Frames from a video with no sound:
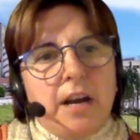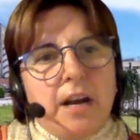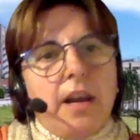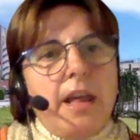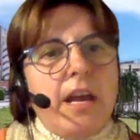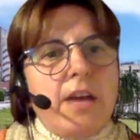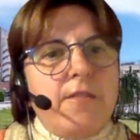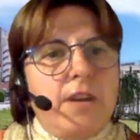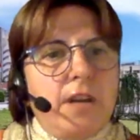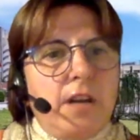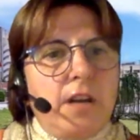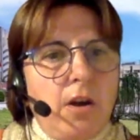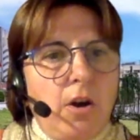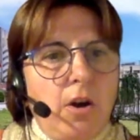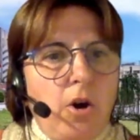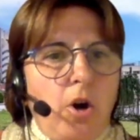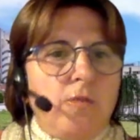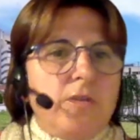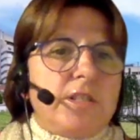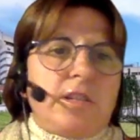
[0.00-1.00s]
level
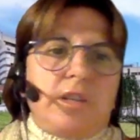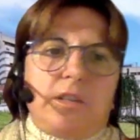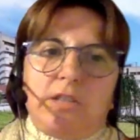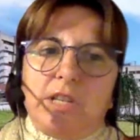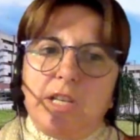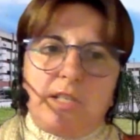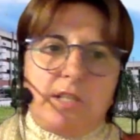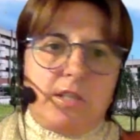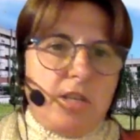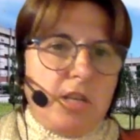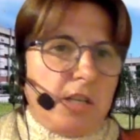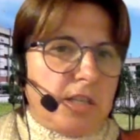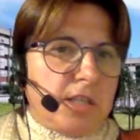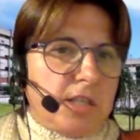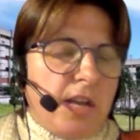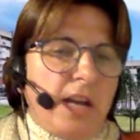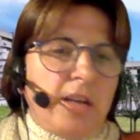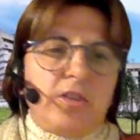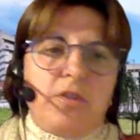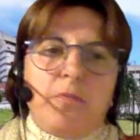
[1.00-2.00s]
of statistics
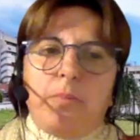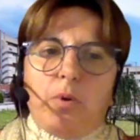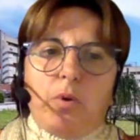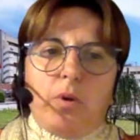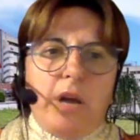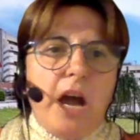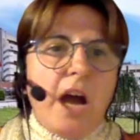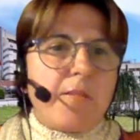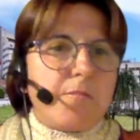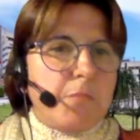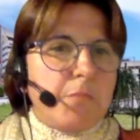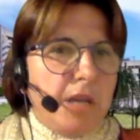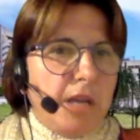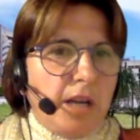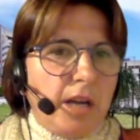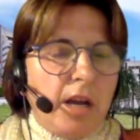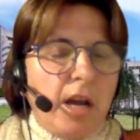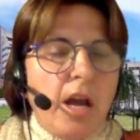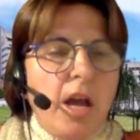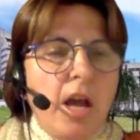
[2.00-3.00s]
and
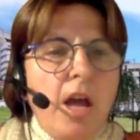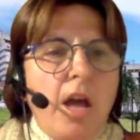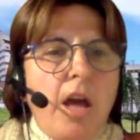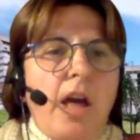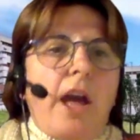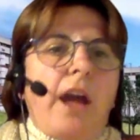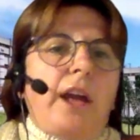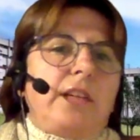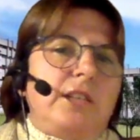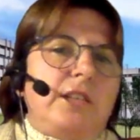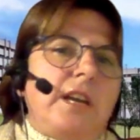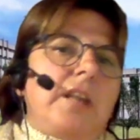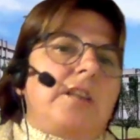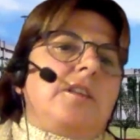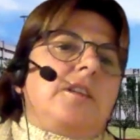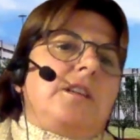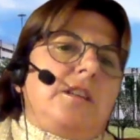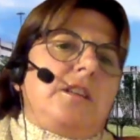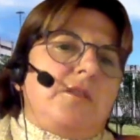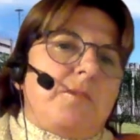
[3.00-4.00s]
programming. And then
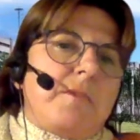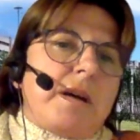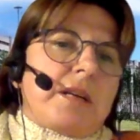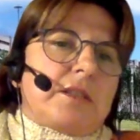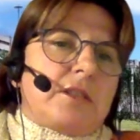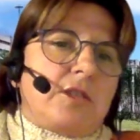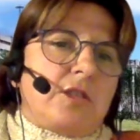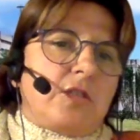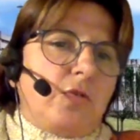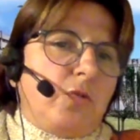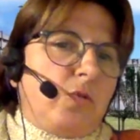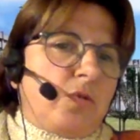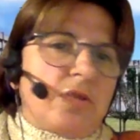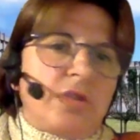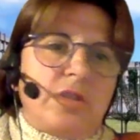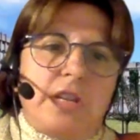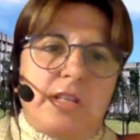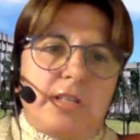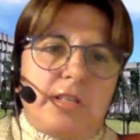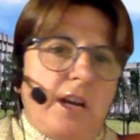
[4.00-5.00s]
in the master course,
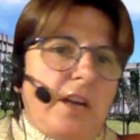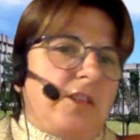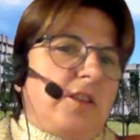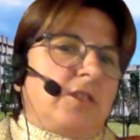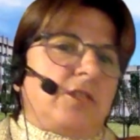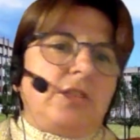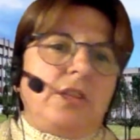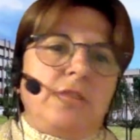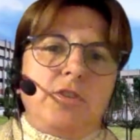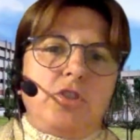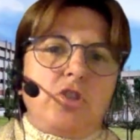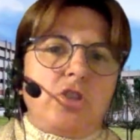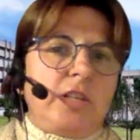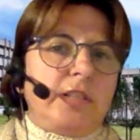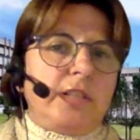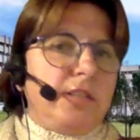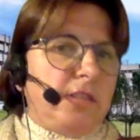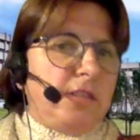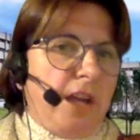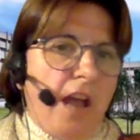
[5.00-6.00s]
they study artificial
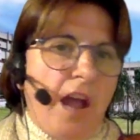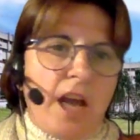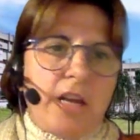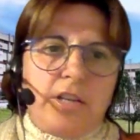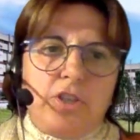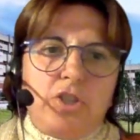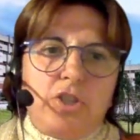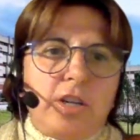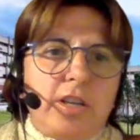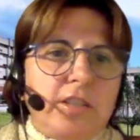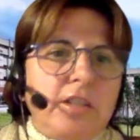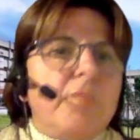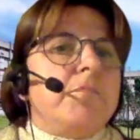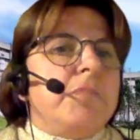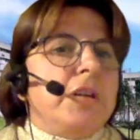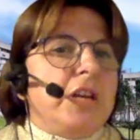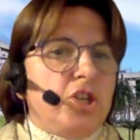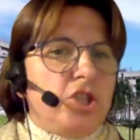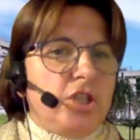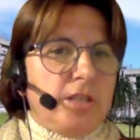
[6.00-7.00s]
intelligence,
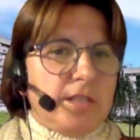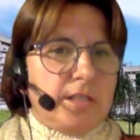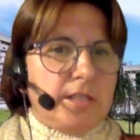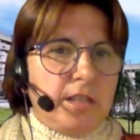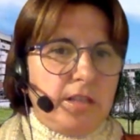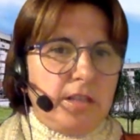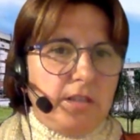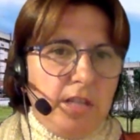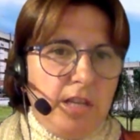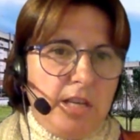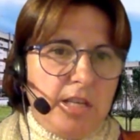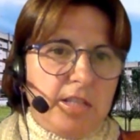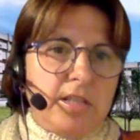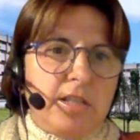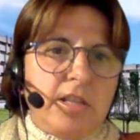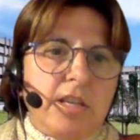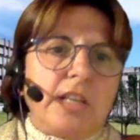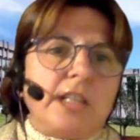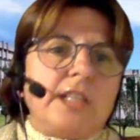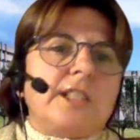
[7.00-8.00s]
Bayesian
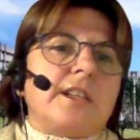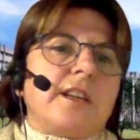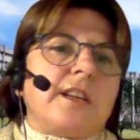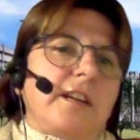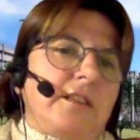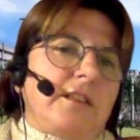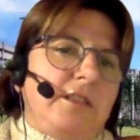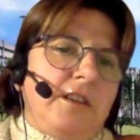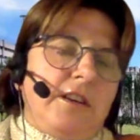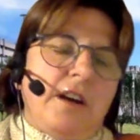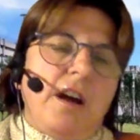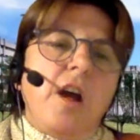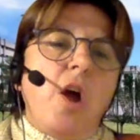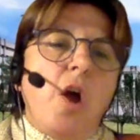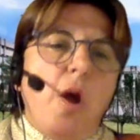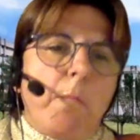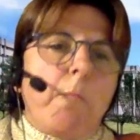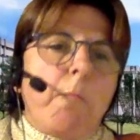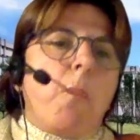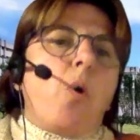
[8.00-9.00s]
statistics, and
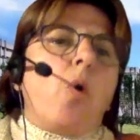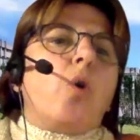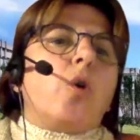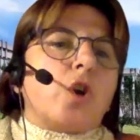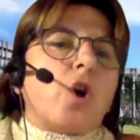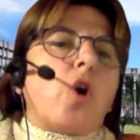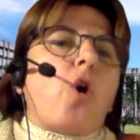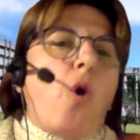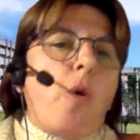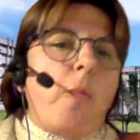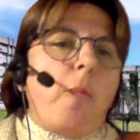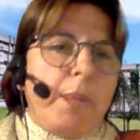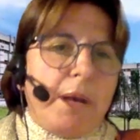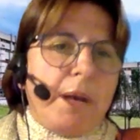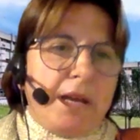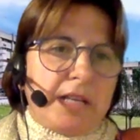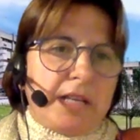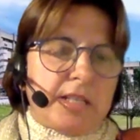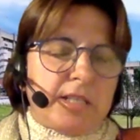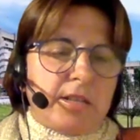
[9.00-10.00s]
more
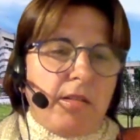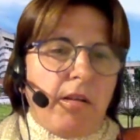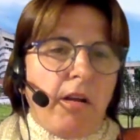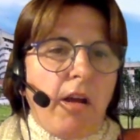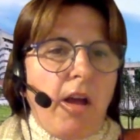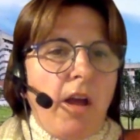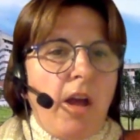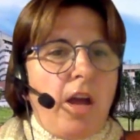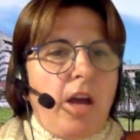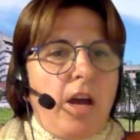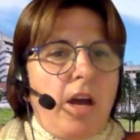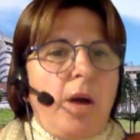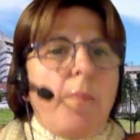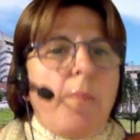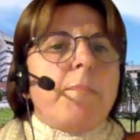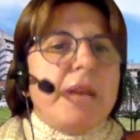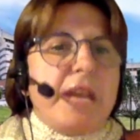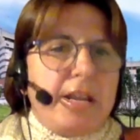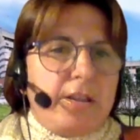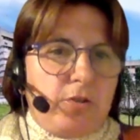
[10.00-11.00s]
complex
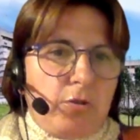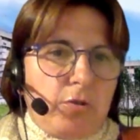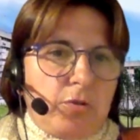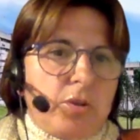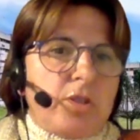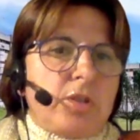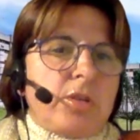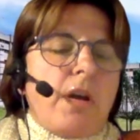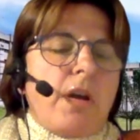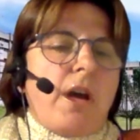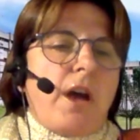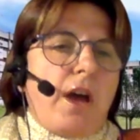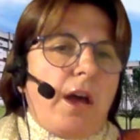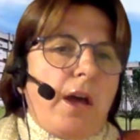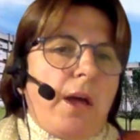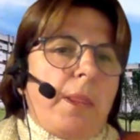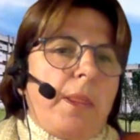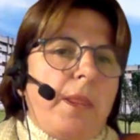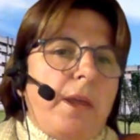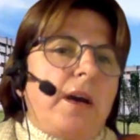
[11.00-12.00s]
methods
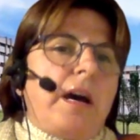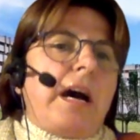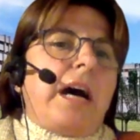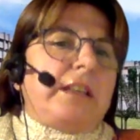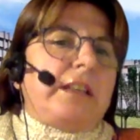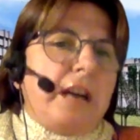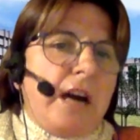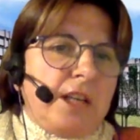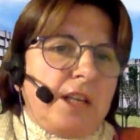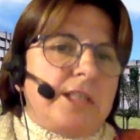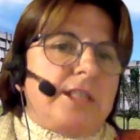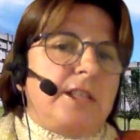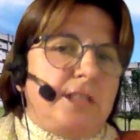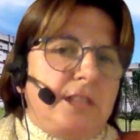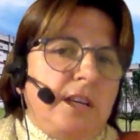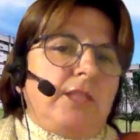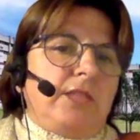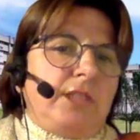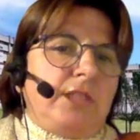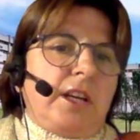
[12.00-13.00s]
and analysis
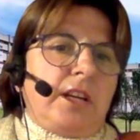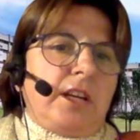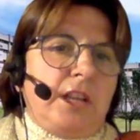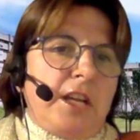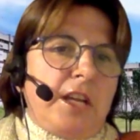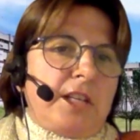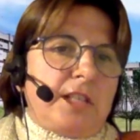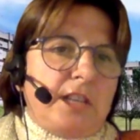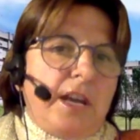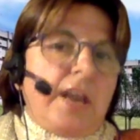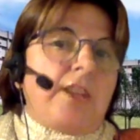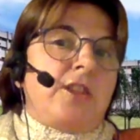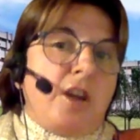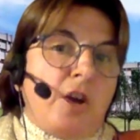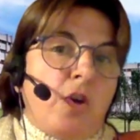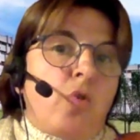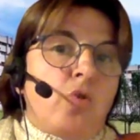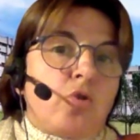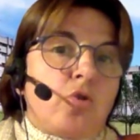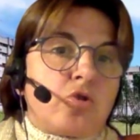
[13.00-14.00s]
and techniques. And
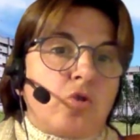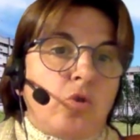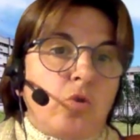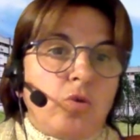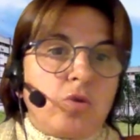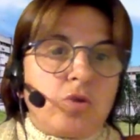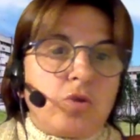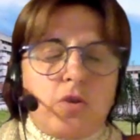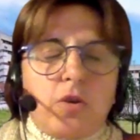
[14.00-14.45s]
they also